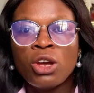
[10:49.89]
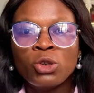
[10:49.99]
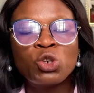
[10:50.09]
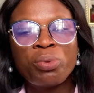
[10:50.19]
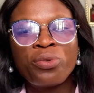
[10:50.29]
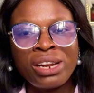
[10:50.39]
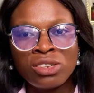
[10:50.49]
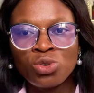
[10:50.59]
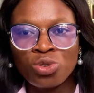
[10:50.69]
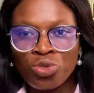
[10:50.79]
You should be
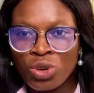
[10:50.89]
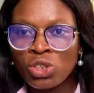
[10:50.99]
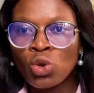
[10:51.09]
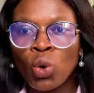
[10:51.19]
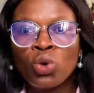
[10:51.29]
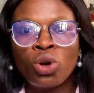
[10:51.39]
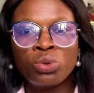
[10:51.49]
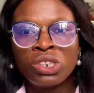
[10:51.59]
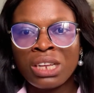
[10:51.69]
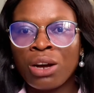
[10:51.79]
ready to create your own
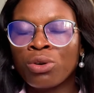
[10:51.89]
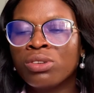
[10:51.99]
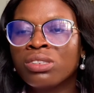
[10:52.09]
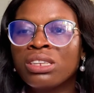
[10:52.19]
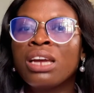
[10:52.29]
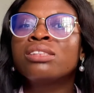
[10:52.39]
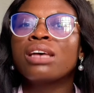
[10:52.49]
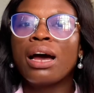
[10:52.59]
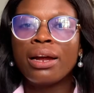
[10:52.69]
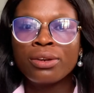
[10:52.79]
original content
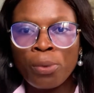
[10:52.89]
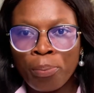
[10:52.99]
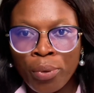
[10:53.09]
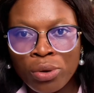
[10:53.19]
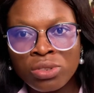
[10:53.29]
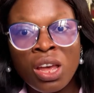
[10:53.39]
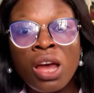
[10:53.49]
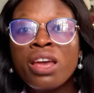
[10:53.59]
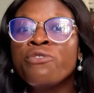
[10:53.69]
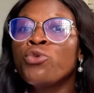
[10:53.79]
and you post.
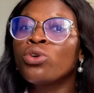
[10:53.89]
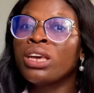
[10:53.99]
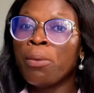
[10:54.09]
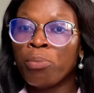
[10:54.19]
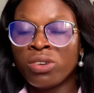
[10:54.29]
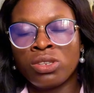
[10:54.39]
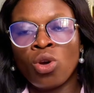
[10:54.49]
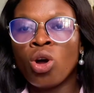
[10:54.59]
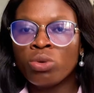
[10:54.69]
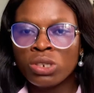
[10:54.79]
If you keep posting
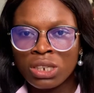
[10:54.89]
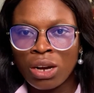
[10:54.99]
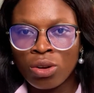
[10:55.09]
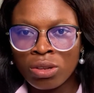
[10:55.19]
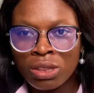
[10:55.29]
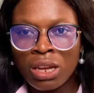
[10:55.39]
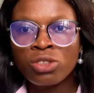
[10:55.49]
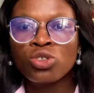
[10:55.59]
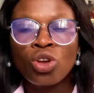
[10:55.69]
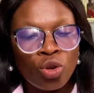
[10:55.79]
original
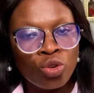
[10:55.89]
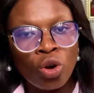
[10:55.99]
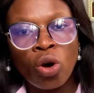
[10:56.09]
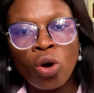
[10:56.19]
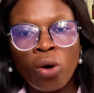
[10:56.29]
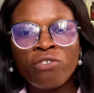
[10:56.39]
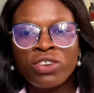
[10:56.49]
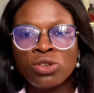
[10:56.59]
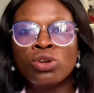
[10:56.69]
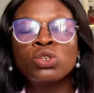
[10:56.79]
content, your
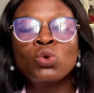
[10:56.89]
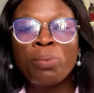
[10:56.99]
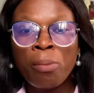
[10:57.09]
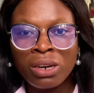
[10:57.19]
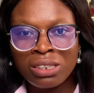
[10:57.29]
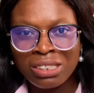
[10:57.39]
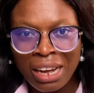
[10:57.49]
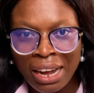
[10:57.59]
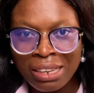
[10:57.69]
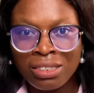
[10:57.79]
videos will be
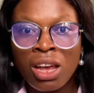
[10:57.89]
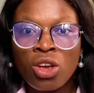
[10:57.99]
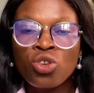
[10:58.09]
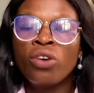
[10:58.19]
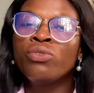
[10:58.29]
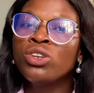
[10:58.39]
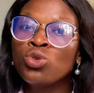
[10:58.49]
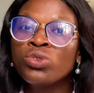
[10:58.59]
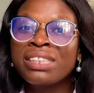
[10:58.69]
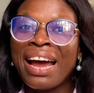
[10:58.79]
monetized. You
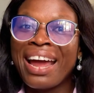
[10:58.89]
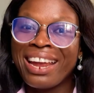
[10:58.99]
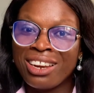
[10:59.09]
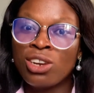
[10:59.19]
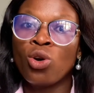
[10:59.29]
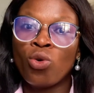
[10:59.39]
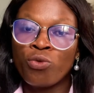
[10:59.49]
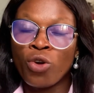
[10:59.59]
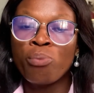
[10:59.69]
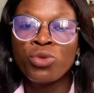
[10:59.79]
will start earning
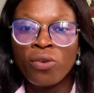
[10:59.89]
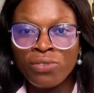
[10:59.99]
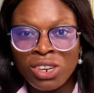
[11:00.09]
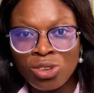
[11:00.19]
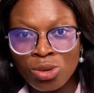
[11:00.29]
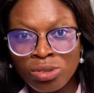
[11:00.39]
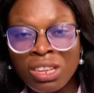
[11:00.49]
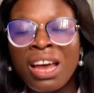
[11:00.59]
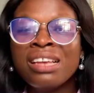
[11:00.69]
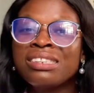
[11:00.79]
from your videos.
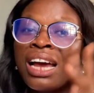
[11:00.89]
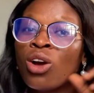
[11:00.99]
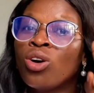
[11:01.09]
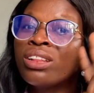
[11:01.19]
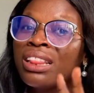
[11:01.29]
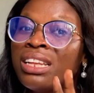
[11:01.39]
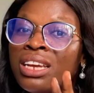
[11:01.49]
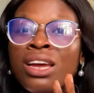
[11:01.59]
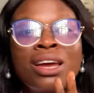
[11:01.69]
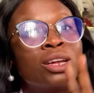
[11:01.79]

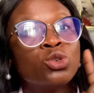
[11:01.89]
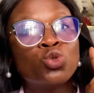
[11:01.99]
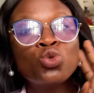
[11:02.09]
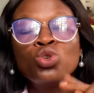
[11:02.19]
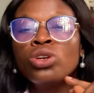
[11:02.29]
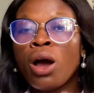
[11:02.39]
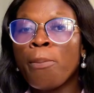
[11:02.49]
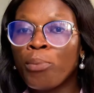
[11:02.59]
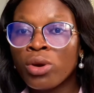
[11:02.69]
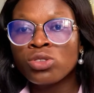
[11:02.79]
Secondly, do
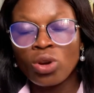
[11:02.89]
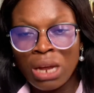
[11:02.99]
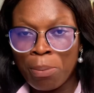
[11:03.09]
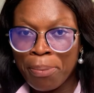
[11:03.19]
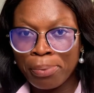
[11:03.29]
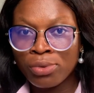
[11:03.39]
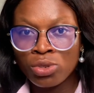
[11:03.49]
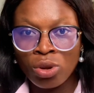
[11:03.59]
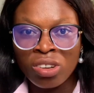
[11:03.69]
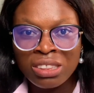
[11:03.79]
not post other people's
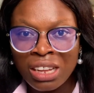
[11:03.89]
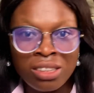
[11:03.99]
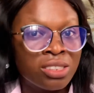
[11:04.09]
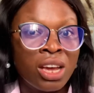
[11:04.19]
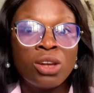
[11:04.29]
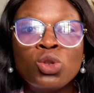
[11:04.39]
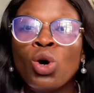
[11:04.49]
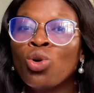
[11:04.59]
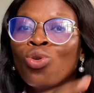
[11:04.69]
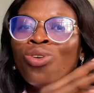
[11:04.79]
content.
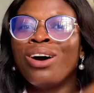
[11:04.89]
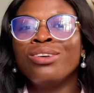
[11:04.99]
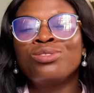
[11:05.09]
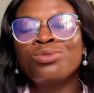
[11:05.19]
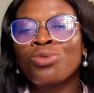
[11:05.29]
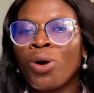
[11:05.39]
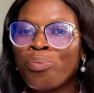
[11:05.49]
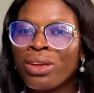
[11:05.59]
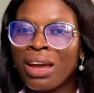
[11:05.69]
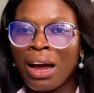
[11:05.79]
Don't go and do
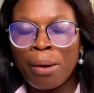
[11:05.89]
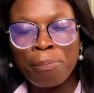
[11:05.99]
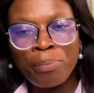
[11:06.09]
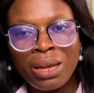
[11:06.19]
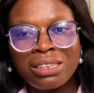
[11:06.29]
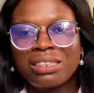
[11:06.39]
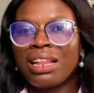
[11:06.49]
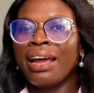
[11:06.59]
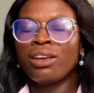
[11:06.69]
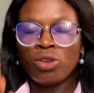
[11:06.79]
copy and paste,
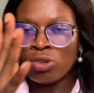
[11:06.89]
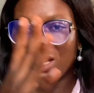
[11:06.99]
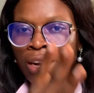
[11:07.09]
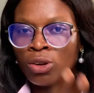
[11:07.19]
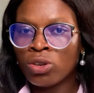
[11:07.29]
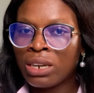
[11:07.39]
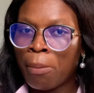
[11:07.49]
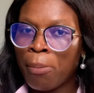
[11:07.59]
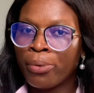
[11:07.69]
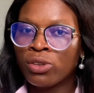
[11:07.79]
like you download other
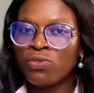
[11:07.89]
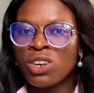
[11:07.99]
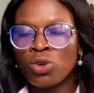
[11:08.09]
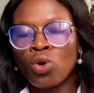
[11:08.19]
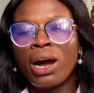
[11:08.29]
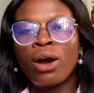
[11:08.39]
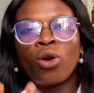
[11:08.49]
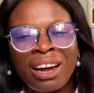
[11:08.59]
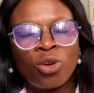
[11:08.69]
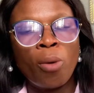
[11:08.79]
people's video
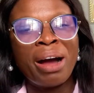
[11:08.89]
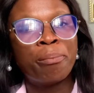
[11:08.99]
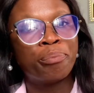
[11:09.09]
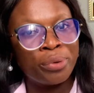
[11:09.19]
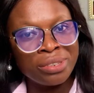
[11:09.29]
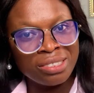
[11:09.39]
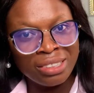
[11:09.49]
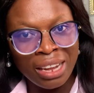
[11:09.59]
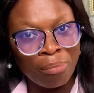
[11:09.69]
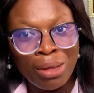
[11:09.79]
and come and post
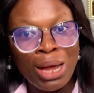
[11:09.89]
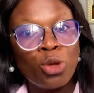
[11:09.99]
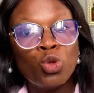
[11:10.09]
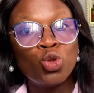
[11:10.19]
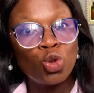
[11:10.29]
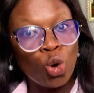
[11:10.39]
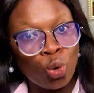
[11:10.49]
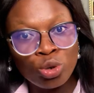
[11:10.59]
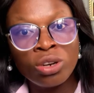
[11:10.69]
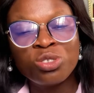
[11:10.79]
them.
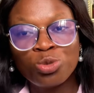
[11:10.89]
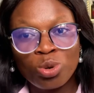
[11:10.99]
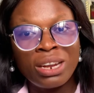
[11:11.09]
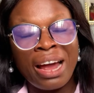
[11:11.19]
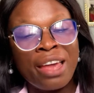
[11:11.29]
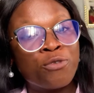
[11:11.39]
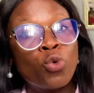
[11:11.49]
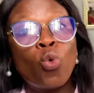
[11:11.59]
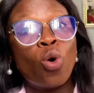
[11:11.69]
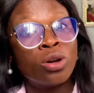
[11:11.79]
No, don't do that if you
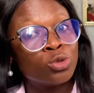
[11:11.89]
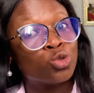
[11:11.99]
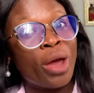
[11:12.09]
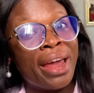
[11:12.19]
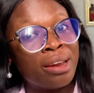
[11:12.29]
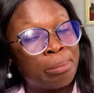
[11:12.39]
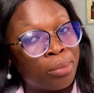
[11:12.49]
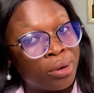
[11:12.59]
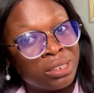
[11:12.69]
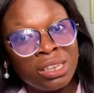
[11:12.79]
want to earn
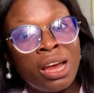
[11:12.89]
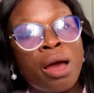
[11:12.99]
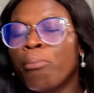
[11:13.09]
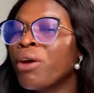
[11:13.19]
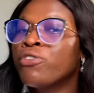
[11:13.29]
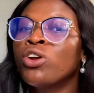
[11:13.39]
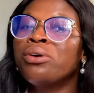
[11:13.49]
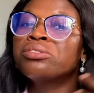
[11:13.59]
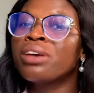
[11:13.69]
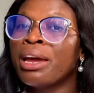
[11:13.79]
money. But if you don't
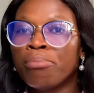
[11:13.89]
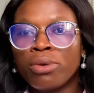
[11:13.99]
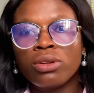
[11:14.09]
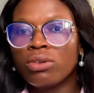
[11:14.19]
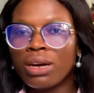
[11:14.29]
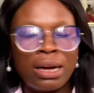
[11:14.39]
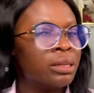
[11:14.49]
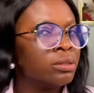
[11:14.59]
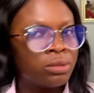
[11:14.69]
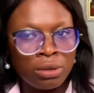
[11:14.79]
want to earn money, you
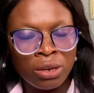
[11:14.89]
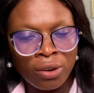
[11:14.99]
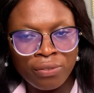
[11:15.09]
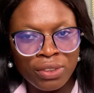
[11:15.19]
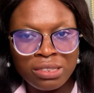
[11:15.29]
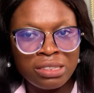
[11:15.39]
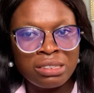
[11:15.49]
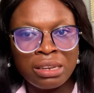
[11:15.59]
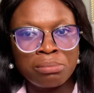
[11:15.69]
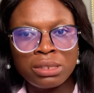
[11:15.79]
can do any of these
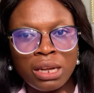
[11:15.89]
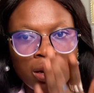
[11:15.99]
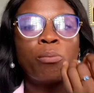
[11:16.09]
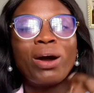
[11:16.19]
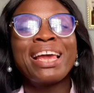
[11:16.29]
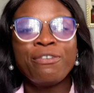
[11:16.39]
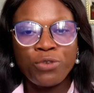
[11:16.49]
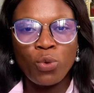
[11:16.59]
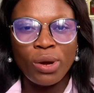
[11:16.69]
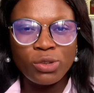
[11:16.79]
things I'm saying. But if
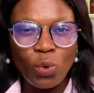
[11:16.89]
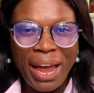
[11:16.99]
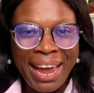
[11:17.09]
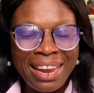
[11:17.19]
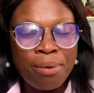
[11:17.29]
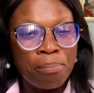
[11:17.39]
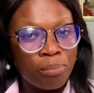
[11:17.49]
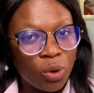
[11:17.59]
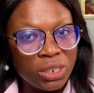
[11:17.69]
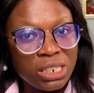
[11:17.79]
you want to earn
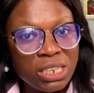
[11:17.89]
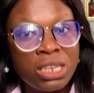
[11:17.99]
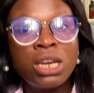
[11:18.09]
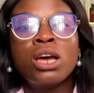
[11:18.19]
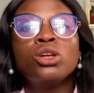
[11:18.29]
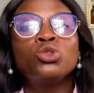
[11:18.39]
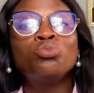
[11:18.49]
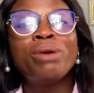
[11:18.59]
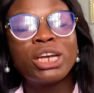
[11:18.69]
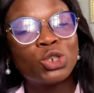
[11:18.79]
money,
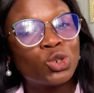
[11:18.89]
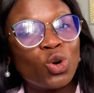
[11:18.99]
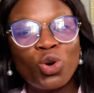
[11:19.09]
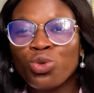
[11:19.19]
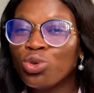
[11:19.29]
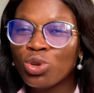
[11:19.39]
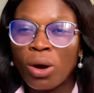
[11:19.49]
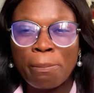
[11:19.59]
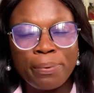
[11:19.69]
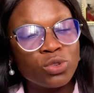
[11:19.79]
make sure you
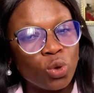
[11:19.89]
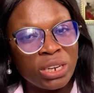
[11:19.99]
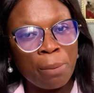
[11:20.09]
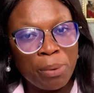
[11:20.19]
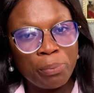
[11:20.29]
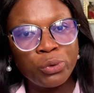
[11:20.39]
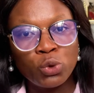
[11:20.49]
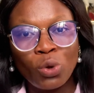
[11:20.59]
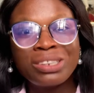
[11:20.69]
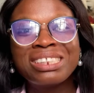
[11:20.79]
don't post other people's
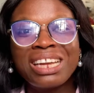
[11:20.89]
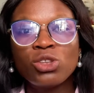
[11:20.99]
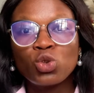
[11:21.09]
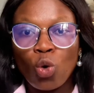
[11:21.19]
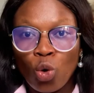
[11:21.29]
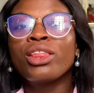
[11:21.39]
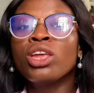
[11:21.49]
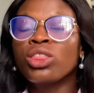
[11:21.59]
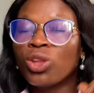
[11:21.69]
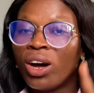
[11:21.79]
content.
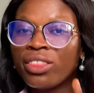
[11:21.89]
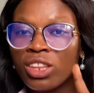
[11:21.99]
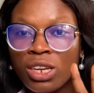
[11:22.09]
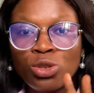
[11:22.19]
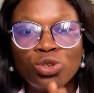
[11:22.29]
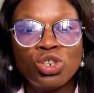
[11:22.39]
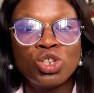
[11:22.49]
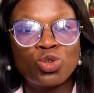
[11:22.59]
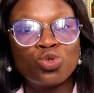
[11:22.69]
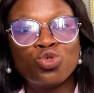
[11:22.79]
The third thing you
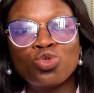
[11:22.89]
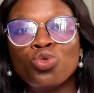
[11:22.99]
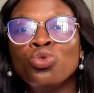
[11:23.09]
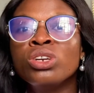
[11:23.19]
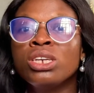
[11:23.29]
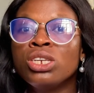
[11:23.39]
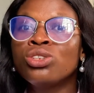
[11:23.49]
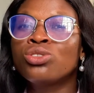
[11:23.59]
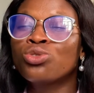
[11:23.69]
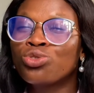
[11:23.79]
need to do
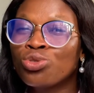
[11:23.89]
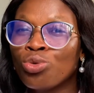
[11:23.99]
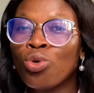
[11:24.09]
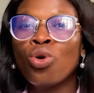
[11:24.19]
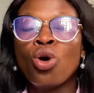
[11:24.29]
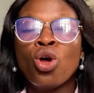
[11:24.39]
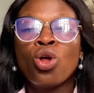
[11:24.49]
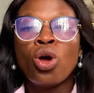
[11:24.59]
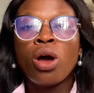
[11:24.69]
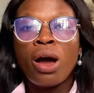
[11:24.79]
is to
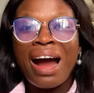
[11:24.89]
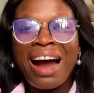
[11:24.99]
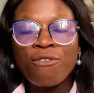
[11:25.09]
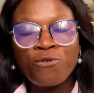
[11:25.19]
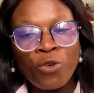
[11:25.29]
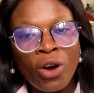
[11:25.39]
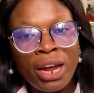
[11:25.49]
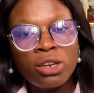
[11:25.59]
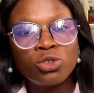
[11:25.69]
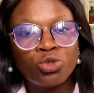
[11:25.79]

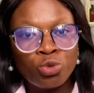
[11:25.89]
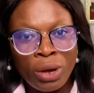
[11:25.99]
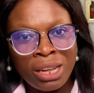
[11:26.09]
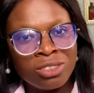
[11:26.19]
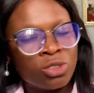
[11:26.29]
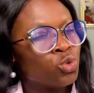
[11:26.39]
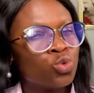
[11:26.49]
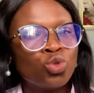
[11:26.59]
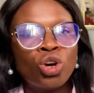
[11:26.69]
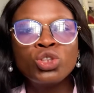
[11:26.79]
avoid duet.
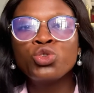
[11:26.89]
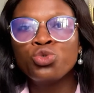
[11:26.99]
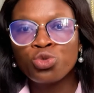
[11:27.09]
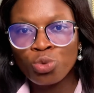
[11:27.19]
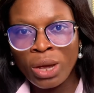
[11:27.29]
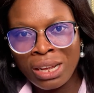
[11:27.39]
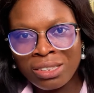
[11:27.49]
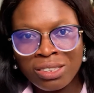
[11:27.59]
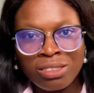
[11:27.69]
Do not duet.